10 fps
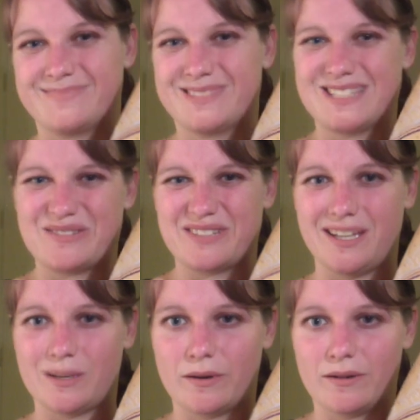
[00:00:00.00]
it's not really
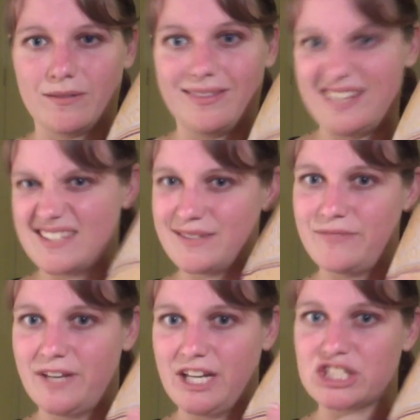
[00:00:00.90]
a quote, this
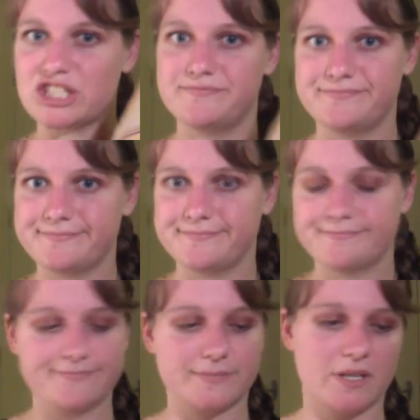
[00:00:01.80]
finished,
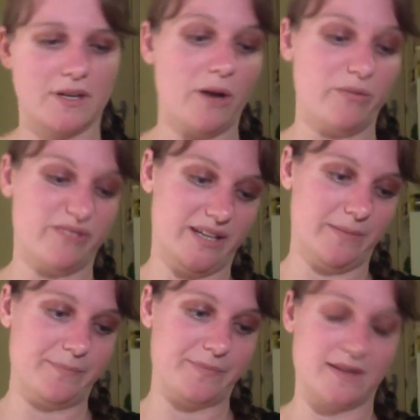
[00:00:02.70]
hopefully,
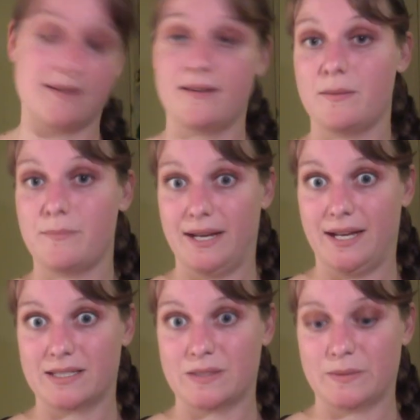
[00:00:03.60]
by
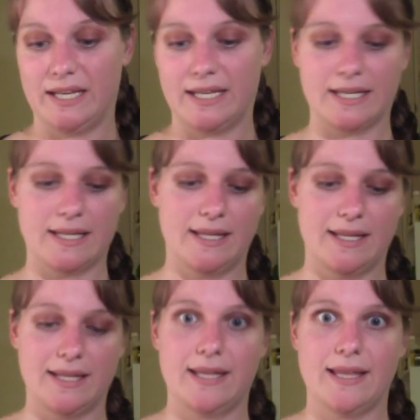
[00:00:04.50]
next week.
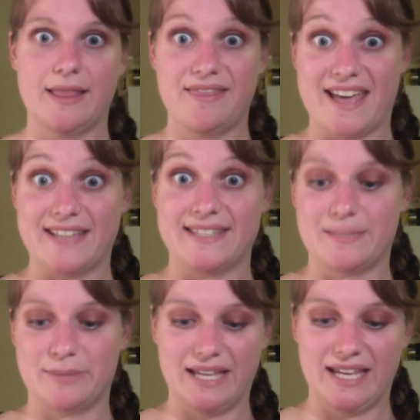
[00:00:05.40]
That's
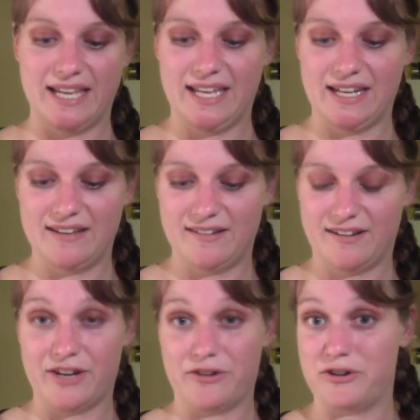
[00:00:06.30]
the plan.
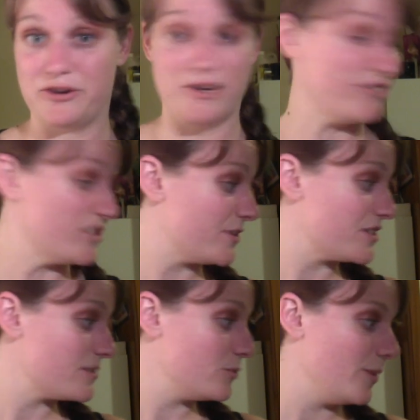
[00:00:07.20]
I don't know if it's
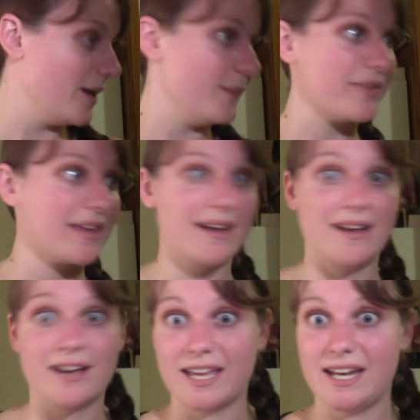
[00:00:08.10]
possible, but
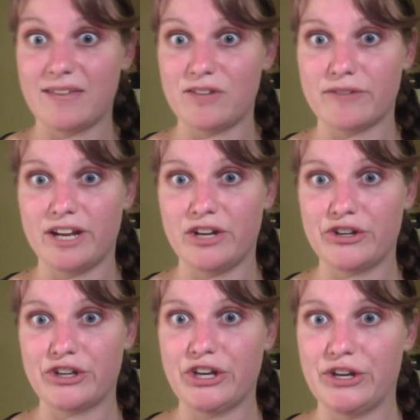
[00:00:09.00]
I'm going to give it a red hot
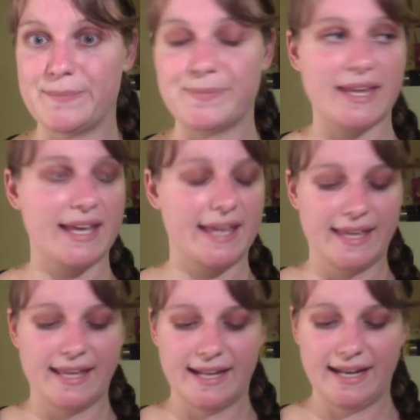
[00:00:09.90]
go.
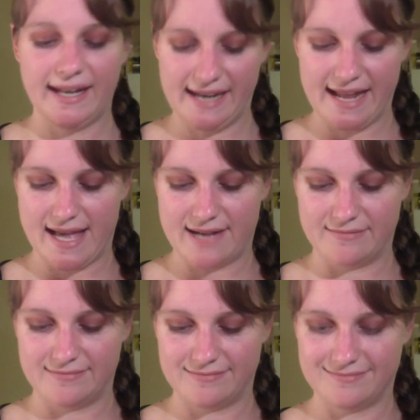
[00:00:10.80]
Now,
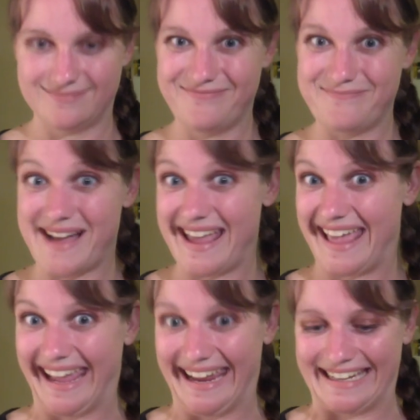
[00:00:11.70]
my
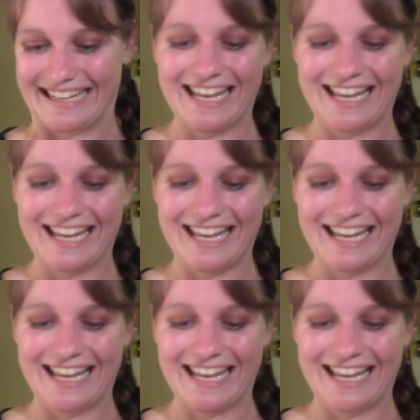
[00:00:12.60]
Hade.